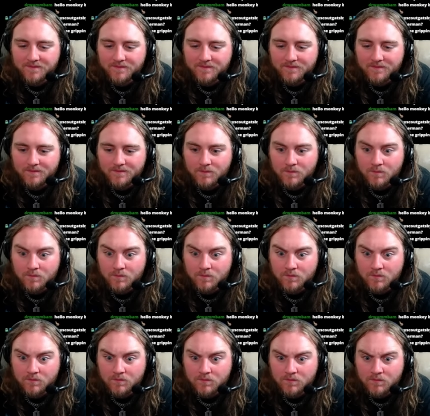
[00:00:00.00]

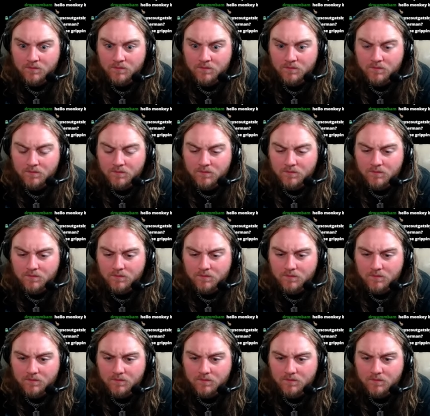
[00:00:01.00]
[no speech]